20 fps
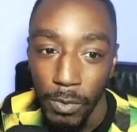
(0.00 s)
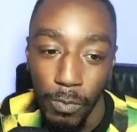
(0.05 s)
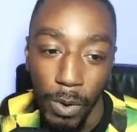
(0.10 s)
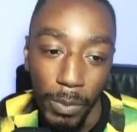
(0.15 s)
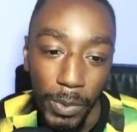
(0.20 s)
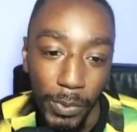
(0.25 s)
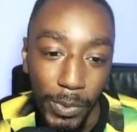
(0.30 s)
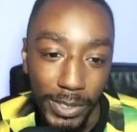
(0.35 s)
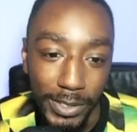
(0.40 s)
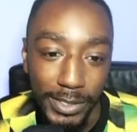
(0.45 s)
what
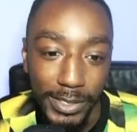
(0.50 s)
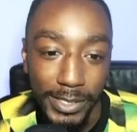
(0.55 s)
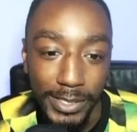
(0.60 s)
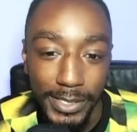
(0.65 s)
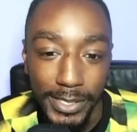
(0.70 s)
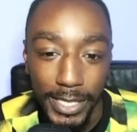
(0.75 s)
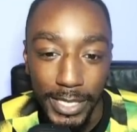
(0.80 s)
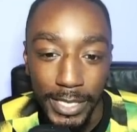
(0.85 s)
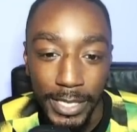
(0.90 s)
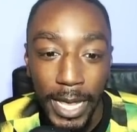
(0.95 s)
we want to
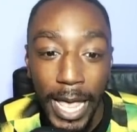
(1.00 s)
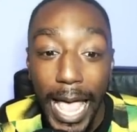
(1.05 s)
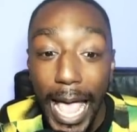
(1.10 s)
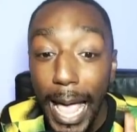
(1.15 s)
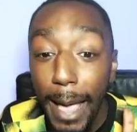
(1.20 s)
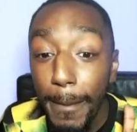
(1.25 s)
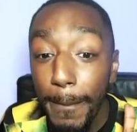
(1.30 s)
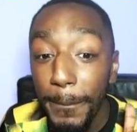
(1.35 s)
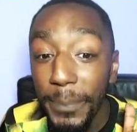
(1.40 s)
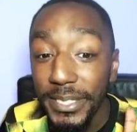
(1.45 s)
see.
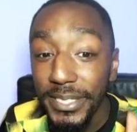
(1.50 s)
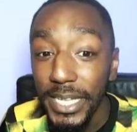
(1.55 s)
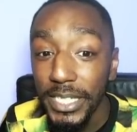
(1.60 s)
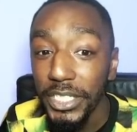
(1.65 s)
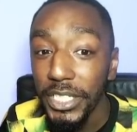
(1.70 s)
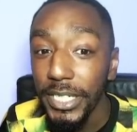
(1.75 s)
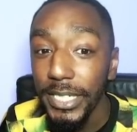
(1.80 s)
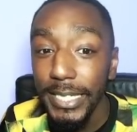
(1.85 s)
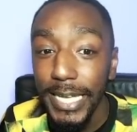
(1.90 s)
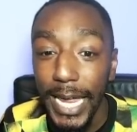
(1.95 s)
And
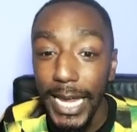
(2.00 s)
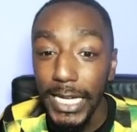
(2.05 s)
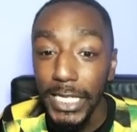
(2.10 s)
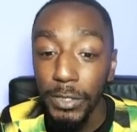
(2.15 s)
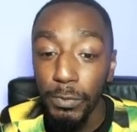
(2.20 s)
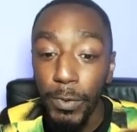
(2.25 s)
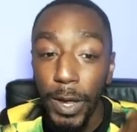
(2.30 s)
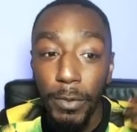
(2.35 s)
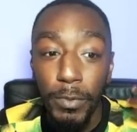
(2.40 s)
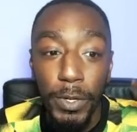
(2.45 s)
possession gains,
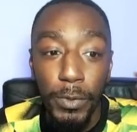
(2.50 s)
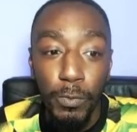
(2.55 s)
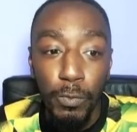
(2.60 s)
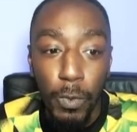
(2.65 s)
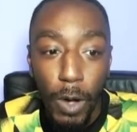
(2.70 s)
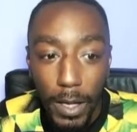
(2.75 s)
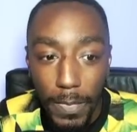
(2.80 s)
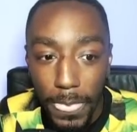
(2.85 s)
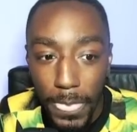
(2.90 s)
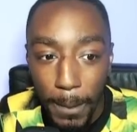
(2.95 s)
where we
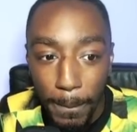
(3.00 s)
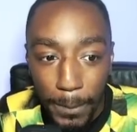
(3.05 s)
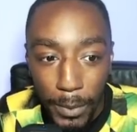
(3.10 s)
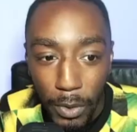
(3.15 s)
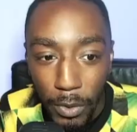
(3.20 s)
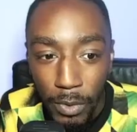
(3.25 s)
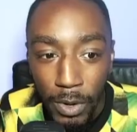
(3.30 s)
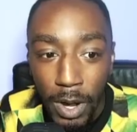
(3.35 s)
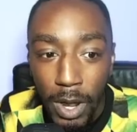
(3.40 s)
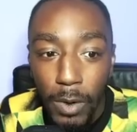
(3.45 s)
won the
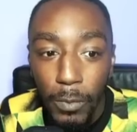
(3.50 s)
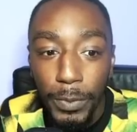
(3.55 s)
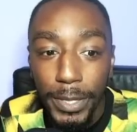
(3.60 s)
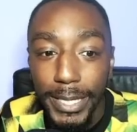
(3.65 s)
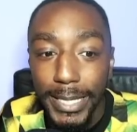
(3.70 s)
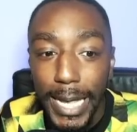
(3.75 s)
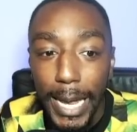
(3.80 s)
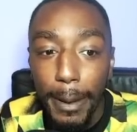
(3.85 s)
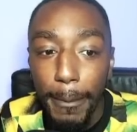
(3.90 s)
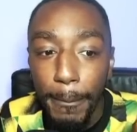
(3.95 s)
ball, we
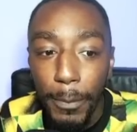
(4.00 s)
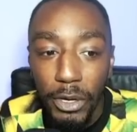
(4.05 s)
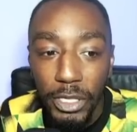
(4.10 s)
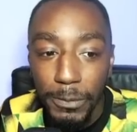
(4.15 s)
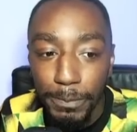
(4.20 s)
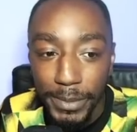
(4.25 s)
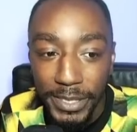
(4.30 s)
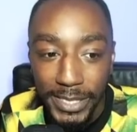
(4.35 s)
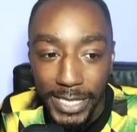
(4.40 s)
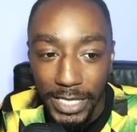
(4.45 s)
gained most
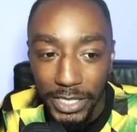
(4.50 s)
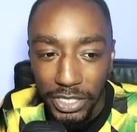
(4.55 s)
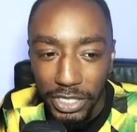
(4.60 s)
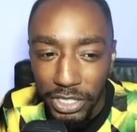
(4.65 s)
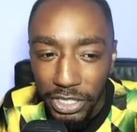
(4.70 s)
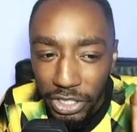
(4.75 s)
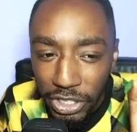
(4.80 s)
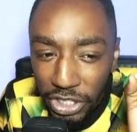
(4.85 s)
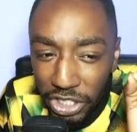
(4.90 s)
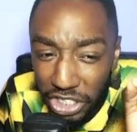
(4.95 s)

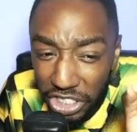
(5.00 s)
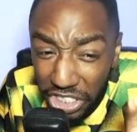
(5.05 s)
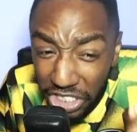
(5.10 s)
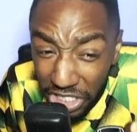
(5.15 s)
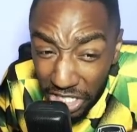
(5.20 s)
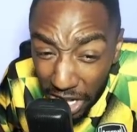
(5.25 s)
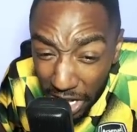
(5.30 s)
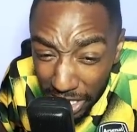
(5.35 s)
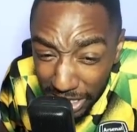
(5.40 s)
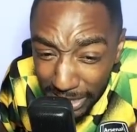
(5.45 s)
possession
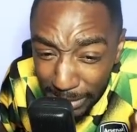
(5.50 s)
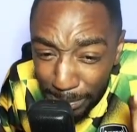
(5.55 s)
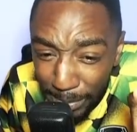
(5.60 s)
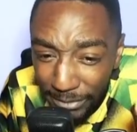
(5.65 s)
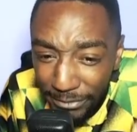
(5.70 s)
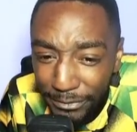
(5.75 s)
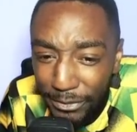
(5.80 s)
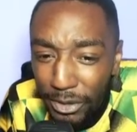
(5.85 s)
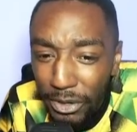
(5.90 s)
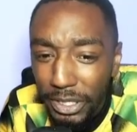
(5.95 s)
just
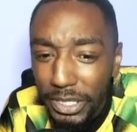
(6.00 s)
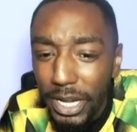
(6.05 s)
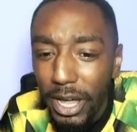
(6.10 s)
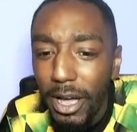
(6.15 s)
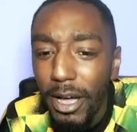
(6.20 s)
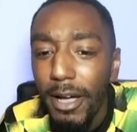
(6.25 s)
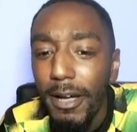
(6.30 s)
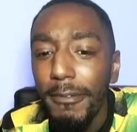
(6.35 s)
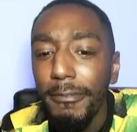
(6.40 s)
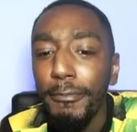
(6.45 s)
before the
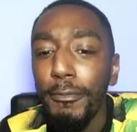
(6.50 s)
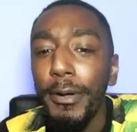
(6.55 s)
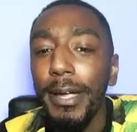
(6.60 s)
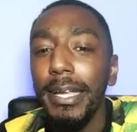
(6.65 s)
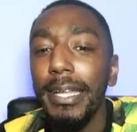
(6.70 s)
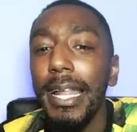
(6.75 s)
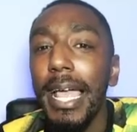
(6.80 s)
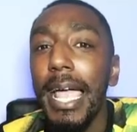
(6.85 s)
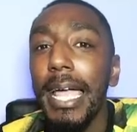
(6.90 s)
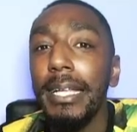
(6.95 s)
halfway
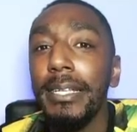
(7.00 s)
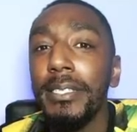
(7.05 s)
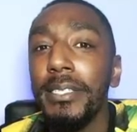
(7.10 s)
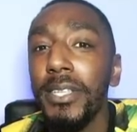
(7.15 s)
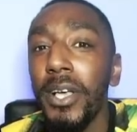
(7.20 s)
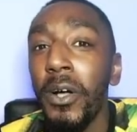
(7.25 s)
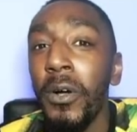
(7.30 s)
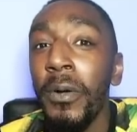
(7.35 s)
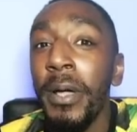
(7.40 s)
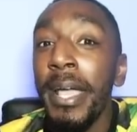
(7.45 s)
line.
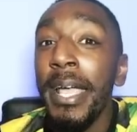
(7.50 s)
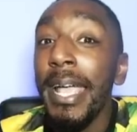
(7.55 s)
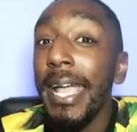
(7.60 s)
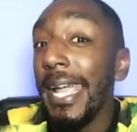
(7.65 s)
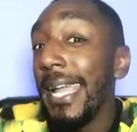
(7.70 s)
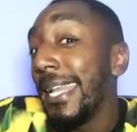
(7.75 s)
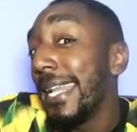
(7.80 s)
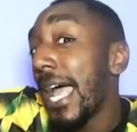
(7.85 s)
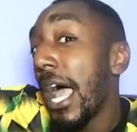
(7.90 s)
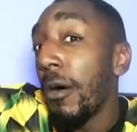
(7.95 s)
So
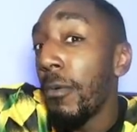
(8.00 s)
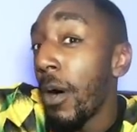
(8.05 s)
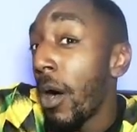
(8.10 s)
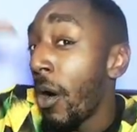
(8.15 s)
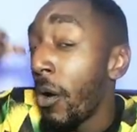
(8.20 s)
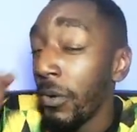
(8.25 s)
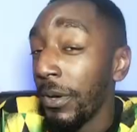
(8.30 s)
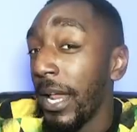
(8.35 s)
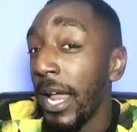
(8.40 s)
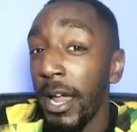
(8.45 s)
in our
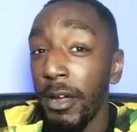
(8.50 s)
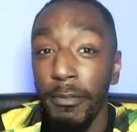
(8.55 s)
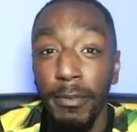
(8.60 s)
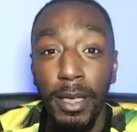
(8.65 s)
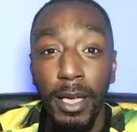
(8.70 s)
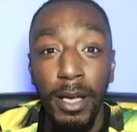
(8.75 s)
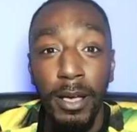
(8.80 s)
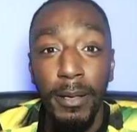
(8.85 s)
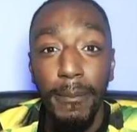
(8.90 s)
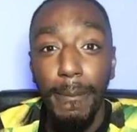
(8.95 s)
own
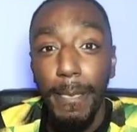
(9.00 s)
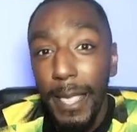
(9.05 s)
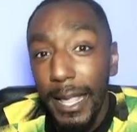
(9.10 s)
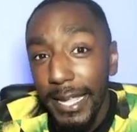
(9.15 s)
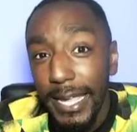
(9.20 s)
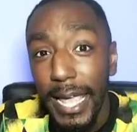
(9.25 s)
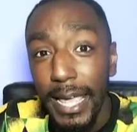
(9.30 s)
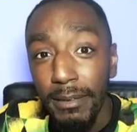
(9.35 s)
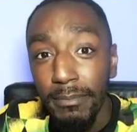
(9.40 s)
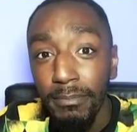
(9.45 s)
area,
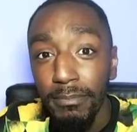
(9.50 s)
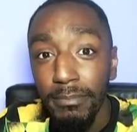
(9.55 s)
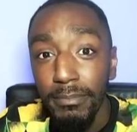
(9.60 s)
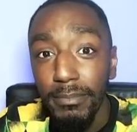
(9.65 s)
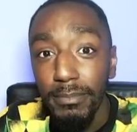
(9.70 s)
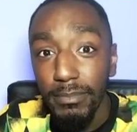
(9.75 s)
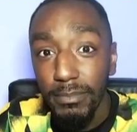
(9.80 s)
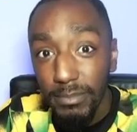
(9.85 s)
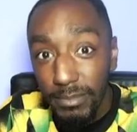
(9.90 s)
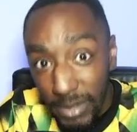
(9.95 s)
again,
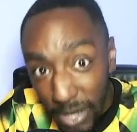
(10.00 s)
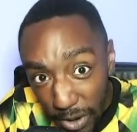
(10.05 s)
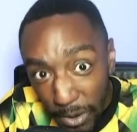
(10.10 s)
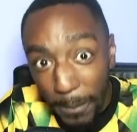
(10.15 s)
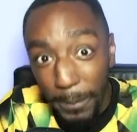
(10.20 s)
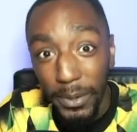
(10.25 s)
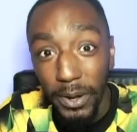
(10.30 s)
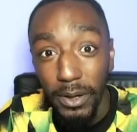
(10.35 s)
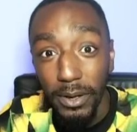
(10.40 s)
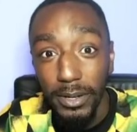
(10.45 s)
low
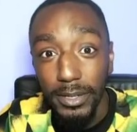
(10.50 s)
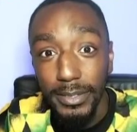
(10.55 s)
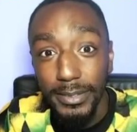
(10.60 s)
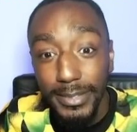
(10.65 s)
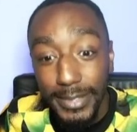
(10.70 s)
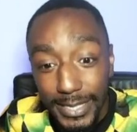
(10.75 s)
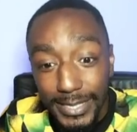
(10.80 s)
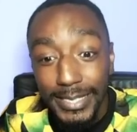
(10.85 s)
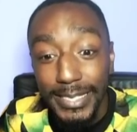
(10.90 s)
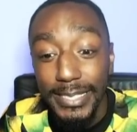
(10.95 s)
block.
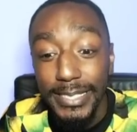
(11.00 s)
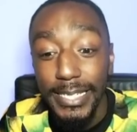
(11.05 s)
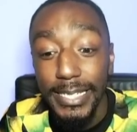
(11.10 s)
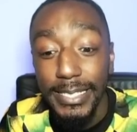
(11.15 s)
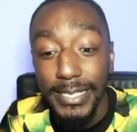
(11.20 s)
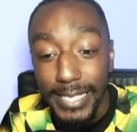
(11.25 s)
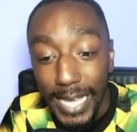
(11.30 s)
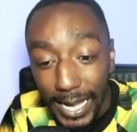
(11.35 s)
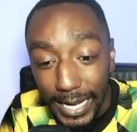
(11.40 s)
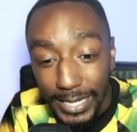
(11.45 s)
This is
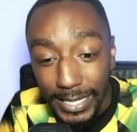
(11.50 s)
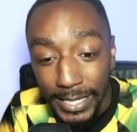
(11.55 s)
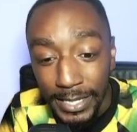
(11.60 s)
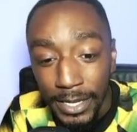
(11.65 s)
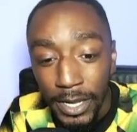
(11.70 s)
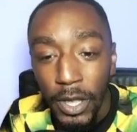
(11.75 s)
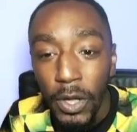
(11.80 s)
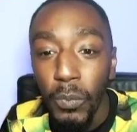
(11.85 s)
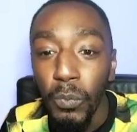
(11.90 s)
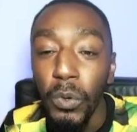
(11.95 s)
exactly
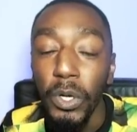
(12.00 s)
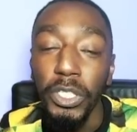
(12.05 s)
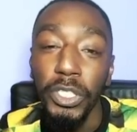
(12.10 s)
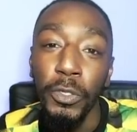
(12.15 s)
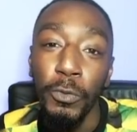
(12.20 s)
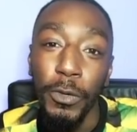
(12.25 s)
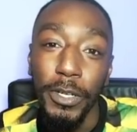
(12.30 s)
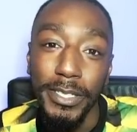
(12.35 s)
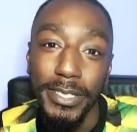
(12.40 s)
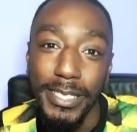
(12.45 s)
what
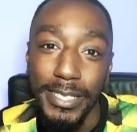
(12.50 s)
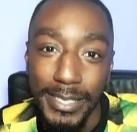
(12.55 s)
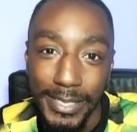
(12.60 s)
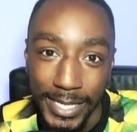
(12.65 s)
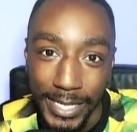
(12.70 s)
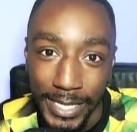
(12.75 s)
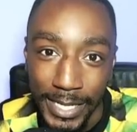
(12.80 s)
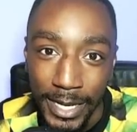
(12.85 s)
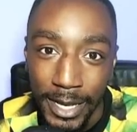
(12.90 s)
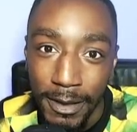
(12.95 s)
you want to
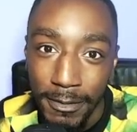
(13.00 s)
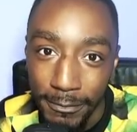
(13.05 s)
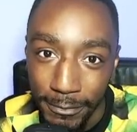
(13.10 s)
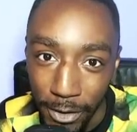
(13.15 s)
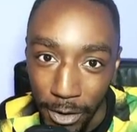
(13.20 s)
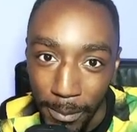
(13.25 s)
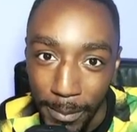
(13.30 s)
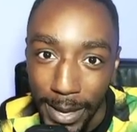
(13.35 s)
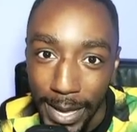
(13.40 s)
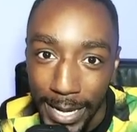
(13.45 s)
see
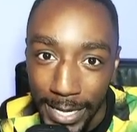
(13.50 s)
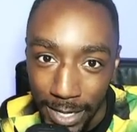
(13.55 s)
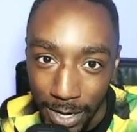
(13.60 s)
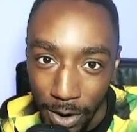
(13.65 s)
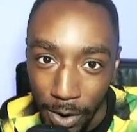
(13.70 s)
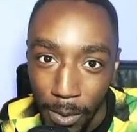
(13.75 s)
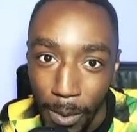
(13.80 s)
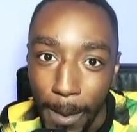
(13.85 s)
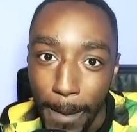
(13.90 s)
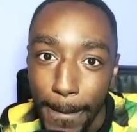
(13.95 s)
from a
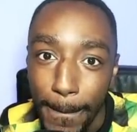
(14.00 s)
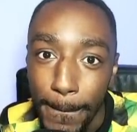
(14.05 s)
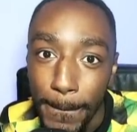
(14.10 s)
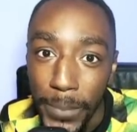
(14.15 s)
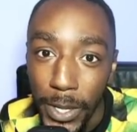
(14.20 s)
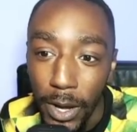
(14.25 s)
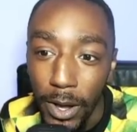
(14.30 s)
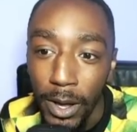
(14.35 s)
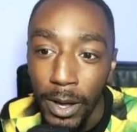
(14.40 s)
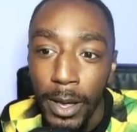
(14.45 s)
low
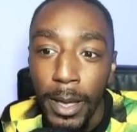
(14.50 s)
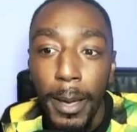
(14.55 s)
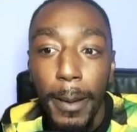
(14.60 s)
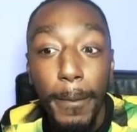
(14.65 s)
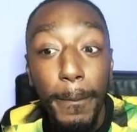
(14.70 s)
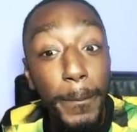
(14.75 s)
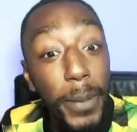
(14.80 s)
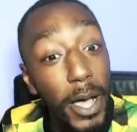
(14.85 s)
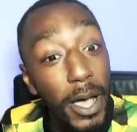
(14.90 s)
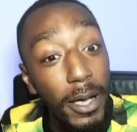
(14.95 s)
block.
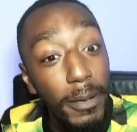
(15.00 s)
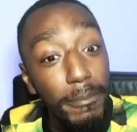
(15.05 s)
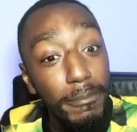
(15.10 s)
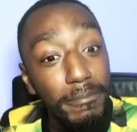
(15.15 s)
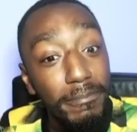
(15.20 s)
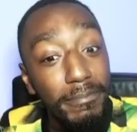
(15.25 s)
But